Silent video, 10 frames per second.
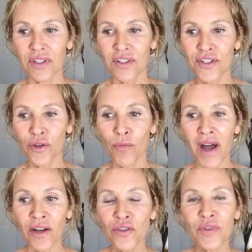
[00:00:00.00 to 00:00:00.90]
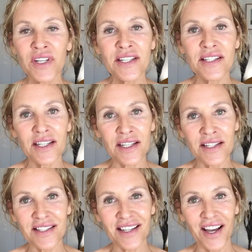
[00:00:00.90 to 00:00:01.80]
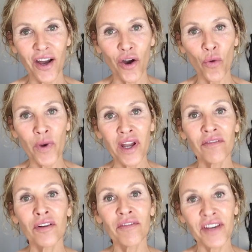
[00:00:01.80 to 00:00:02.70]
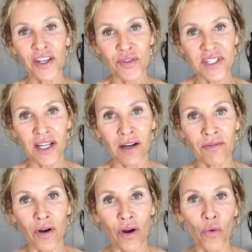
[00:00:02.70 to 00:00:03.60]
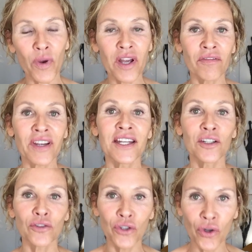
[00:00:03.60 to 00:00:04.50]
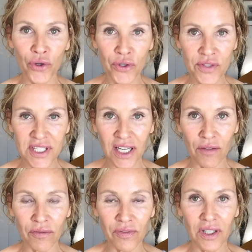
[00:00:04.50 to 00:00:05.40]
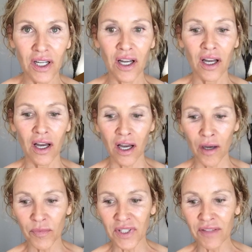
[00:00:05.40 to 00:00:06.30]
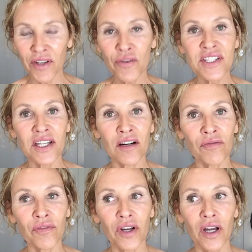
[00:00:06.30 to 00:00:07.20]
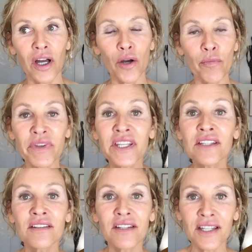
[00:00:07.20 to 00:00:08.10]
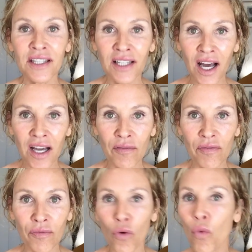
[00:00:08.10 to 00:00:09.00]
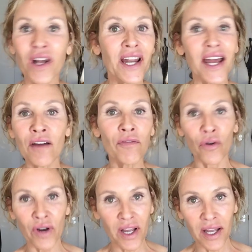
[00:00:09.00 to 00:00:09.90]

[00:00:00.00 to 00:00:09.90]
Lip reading: So boundaries is a way of loving yourself, a way of getting to know yourself, giving yourself a beat in life for whatever